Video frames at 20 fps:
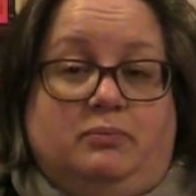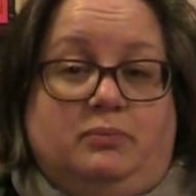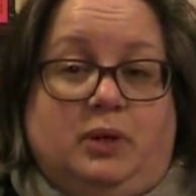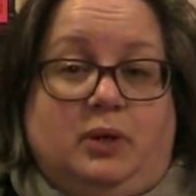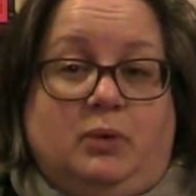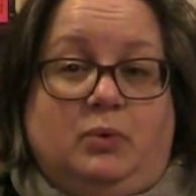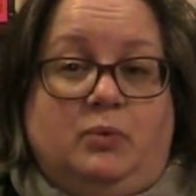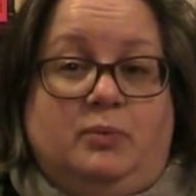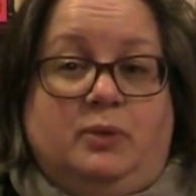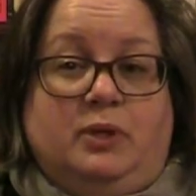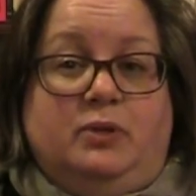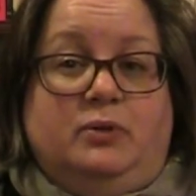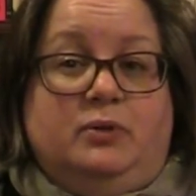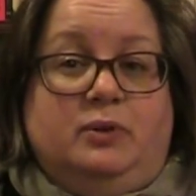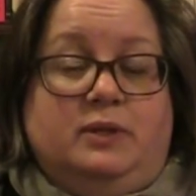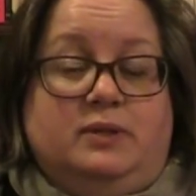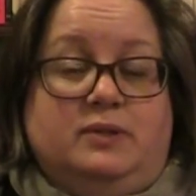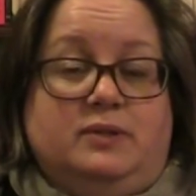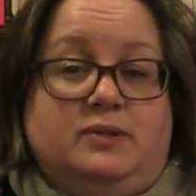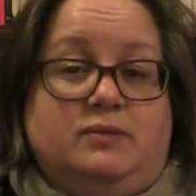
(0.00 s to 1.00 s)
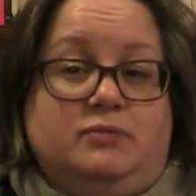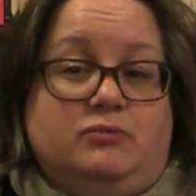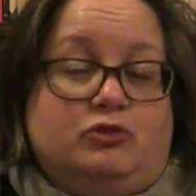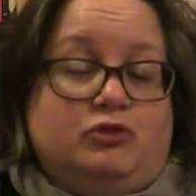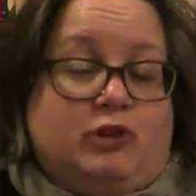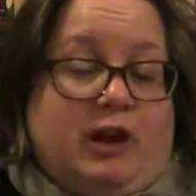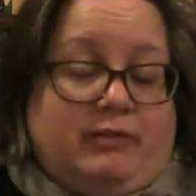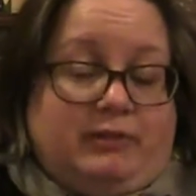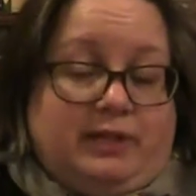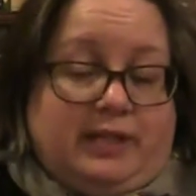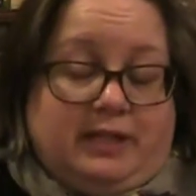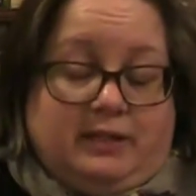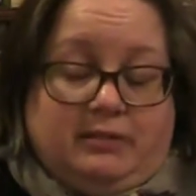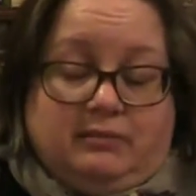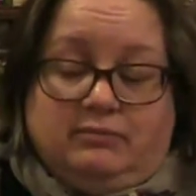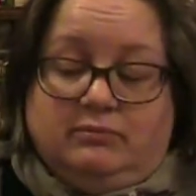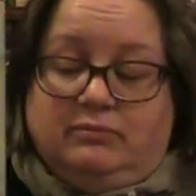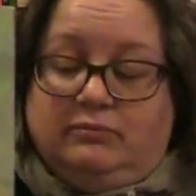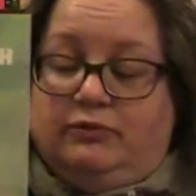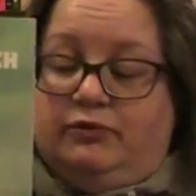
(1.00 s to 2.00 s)
a woman who is travelling
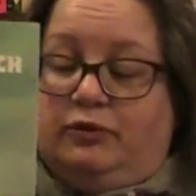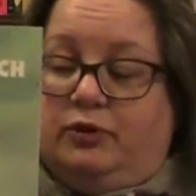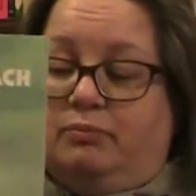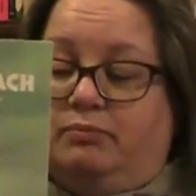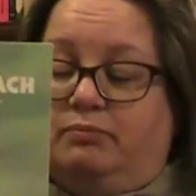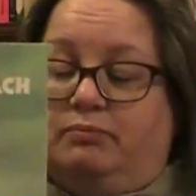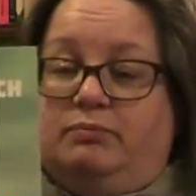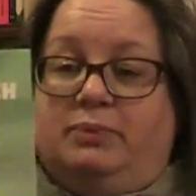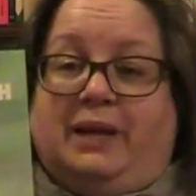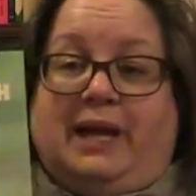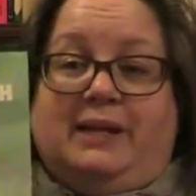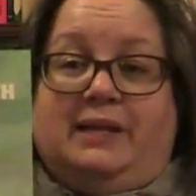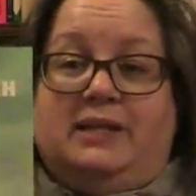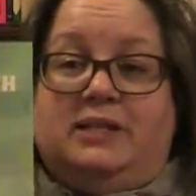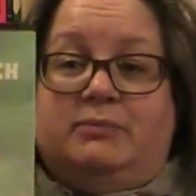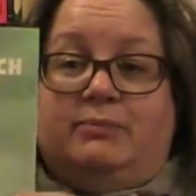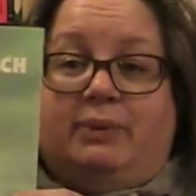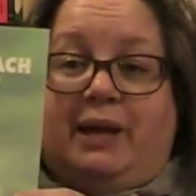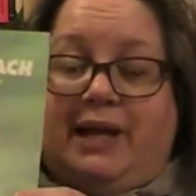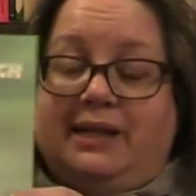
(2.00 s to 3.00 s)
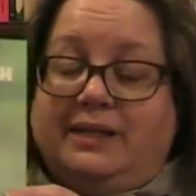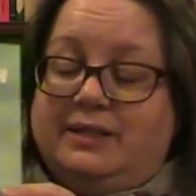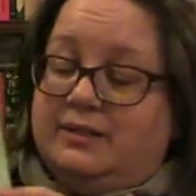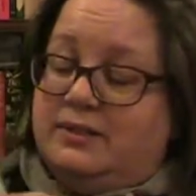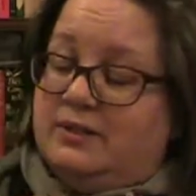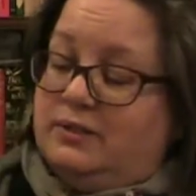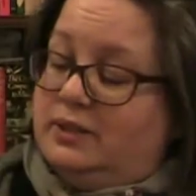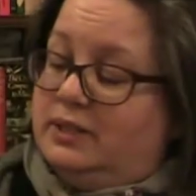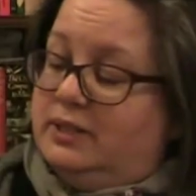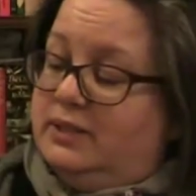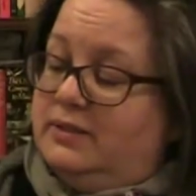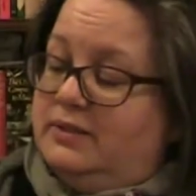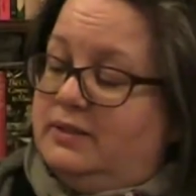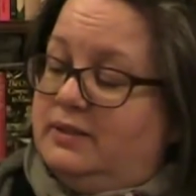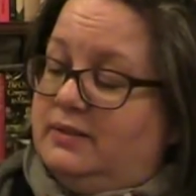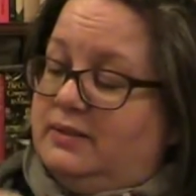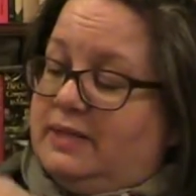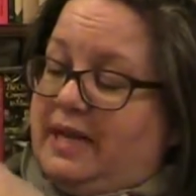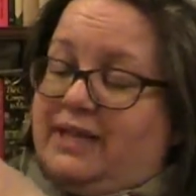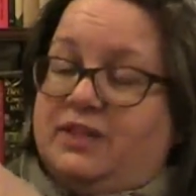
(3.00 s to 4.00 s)
from planet to planet. So here's
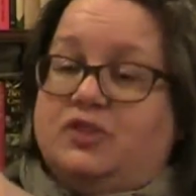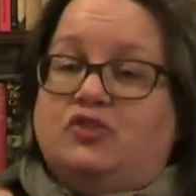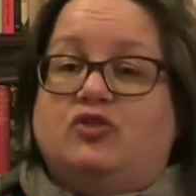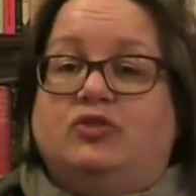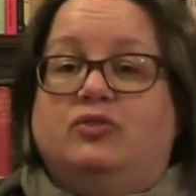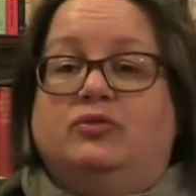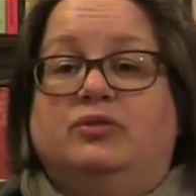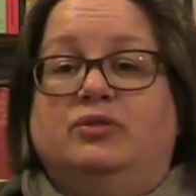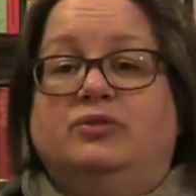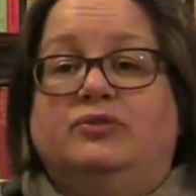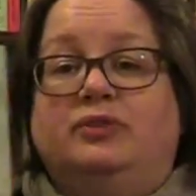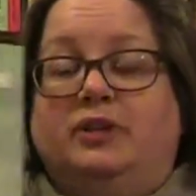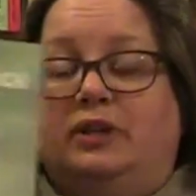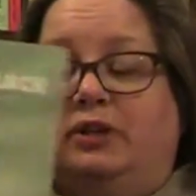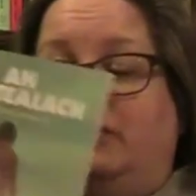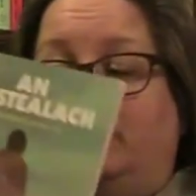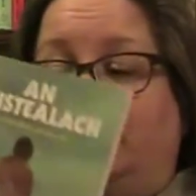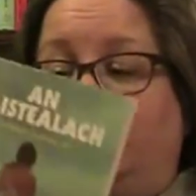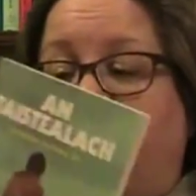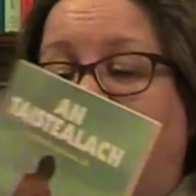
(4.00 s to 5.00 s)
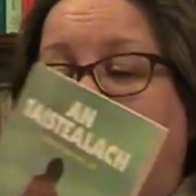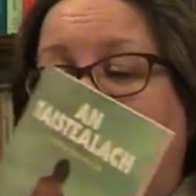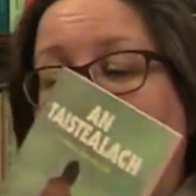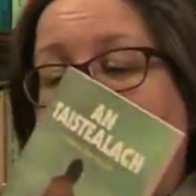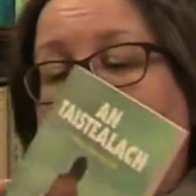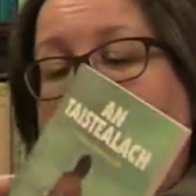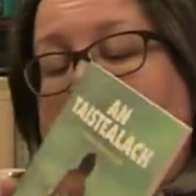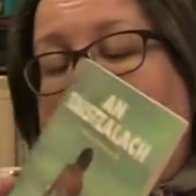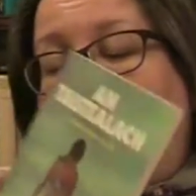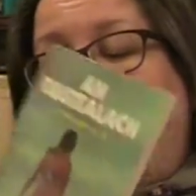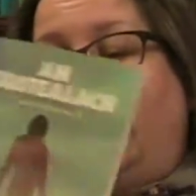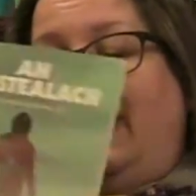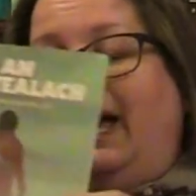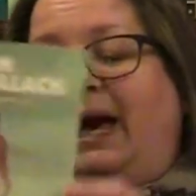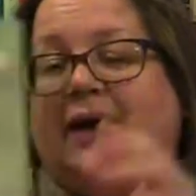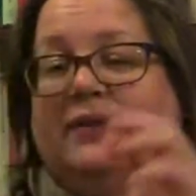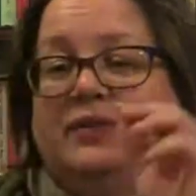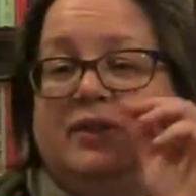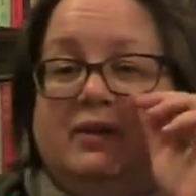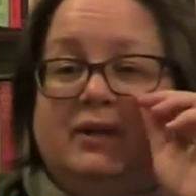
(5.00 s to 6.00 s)
this astronaut figure on the front,
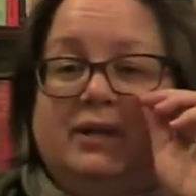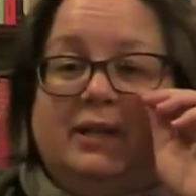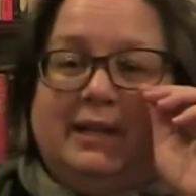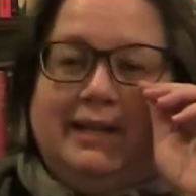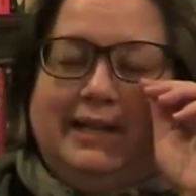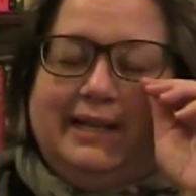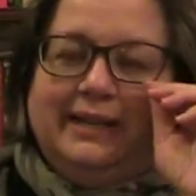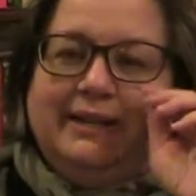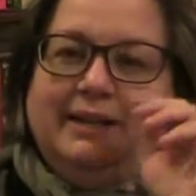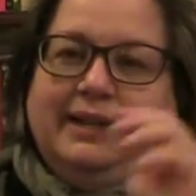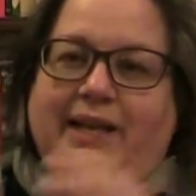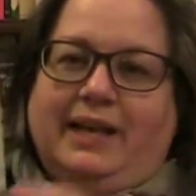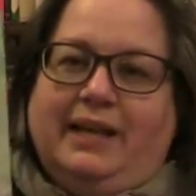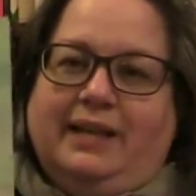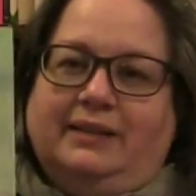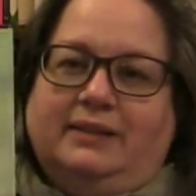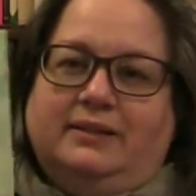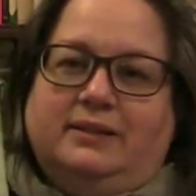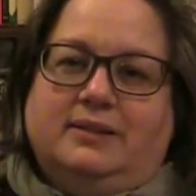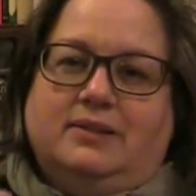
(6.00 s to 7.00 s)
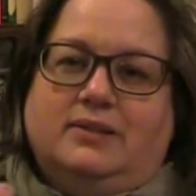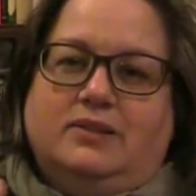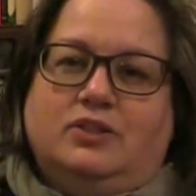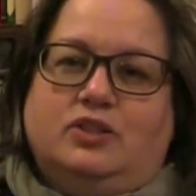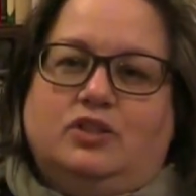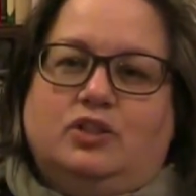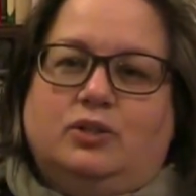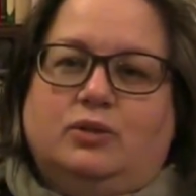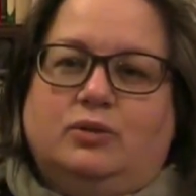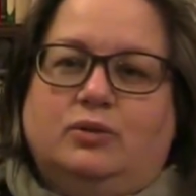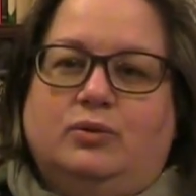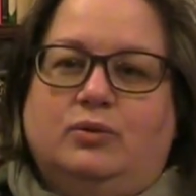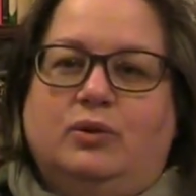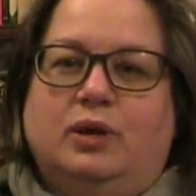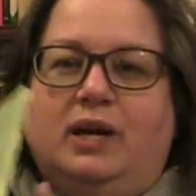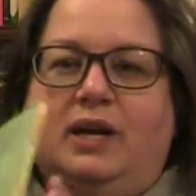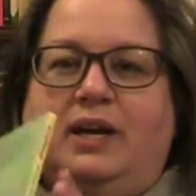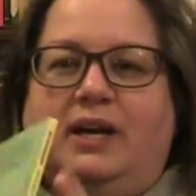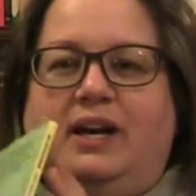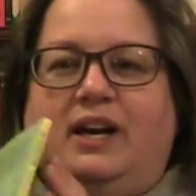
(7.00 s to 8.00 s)
and there are little hints to
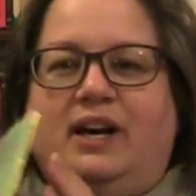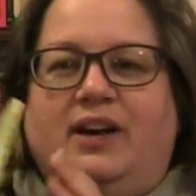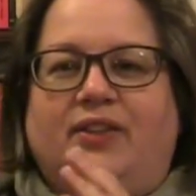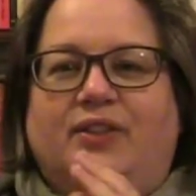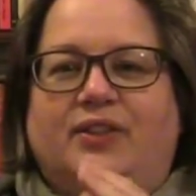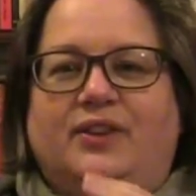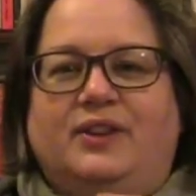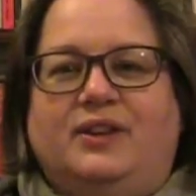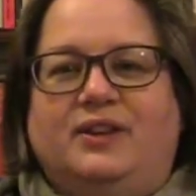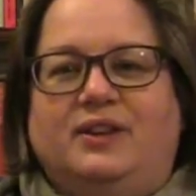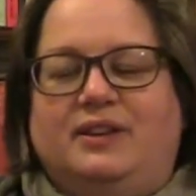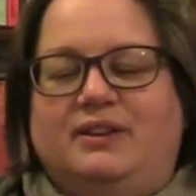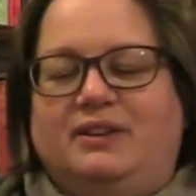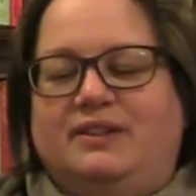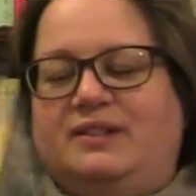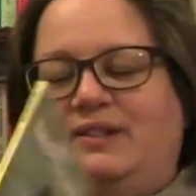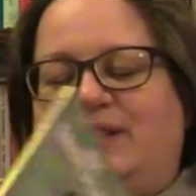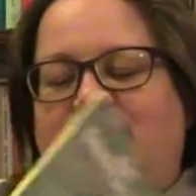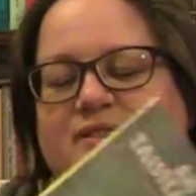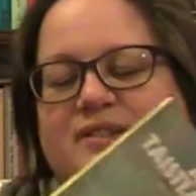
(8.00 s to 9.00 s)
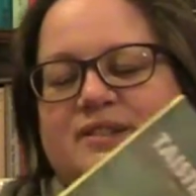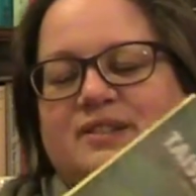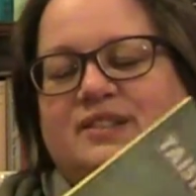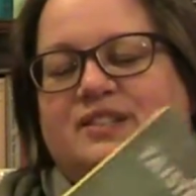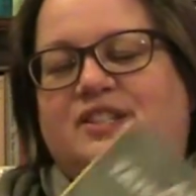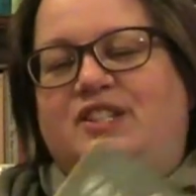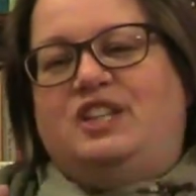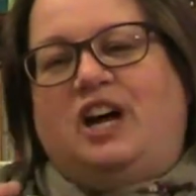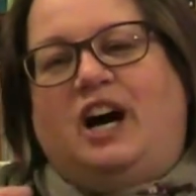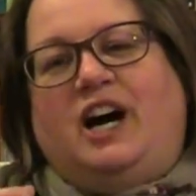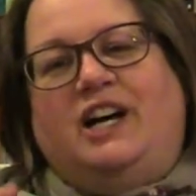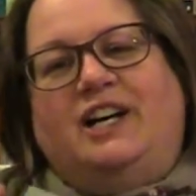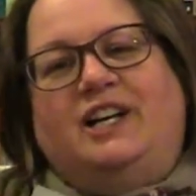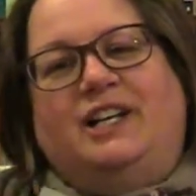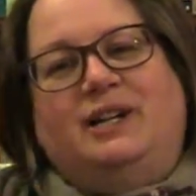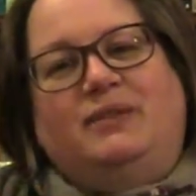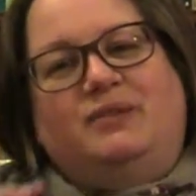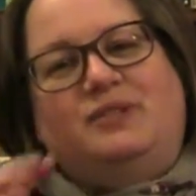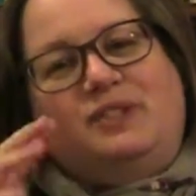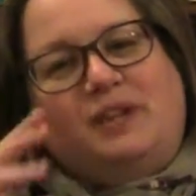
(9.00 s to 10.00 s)
the style
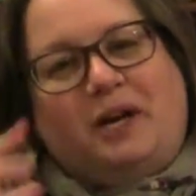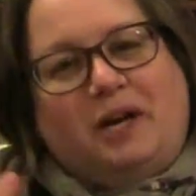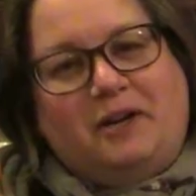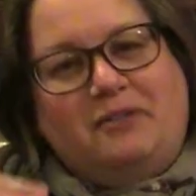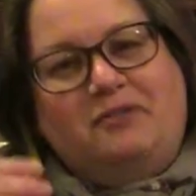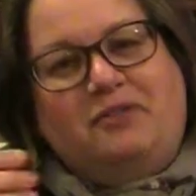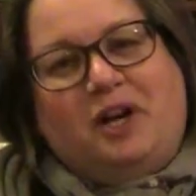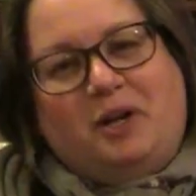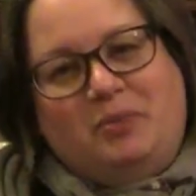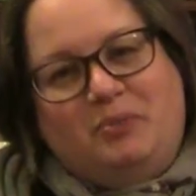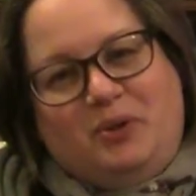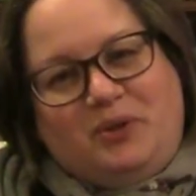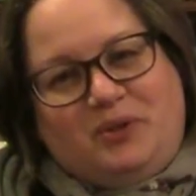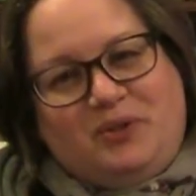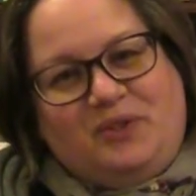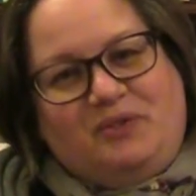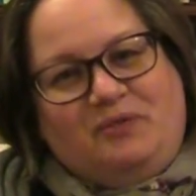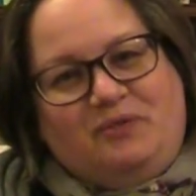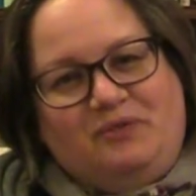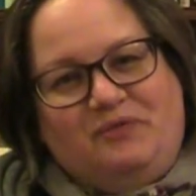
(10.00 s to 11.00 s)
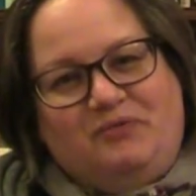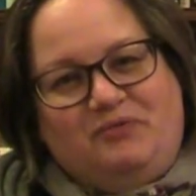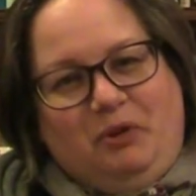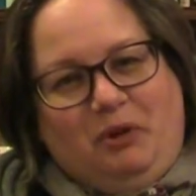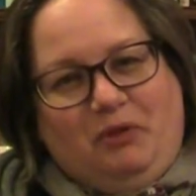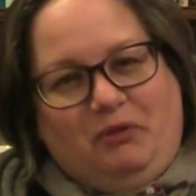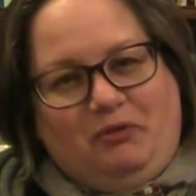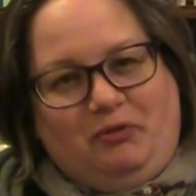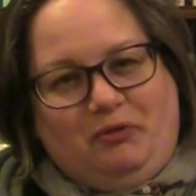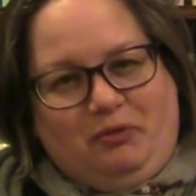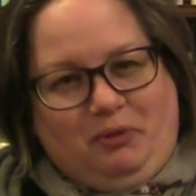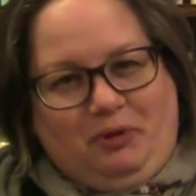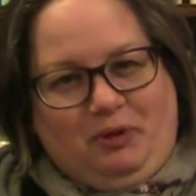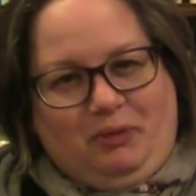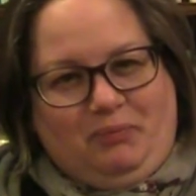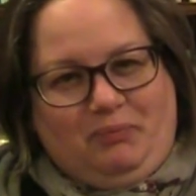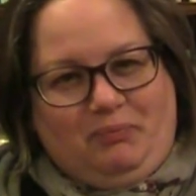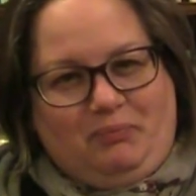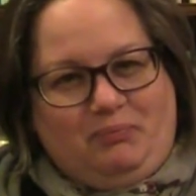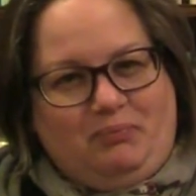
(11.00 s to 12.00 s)
of sci-fi books of
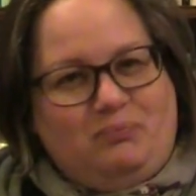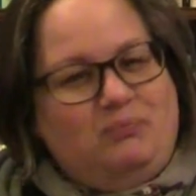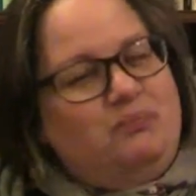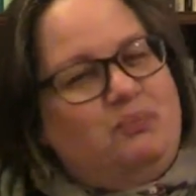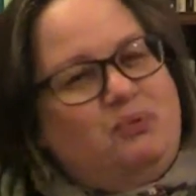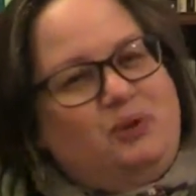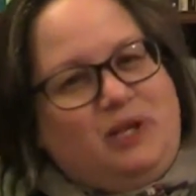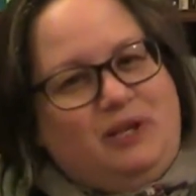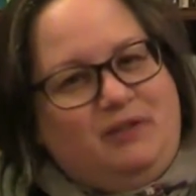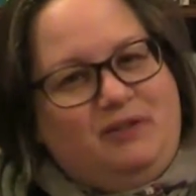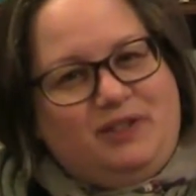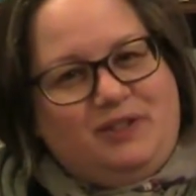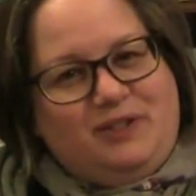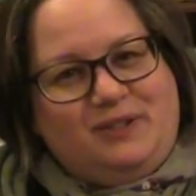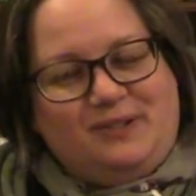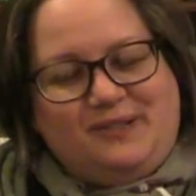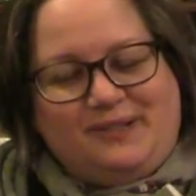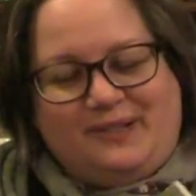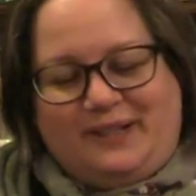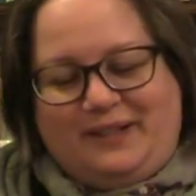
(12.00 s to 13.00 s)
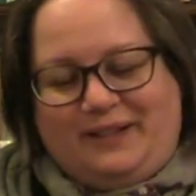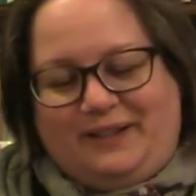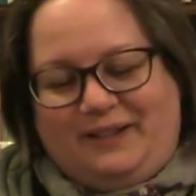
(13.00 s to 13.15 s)
previous